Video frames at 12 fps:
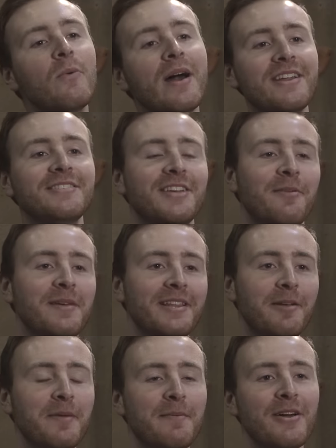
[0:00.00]
Why don't you tell me a
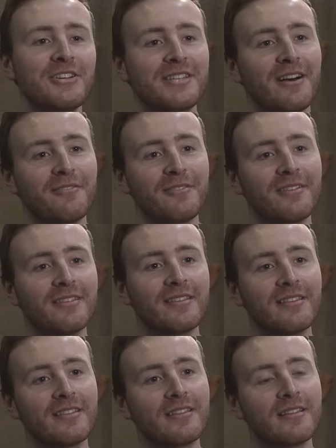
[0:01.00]
little bit about yourself?
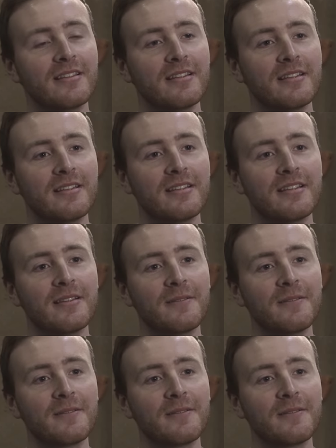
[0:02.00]
Well, uh,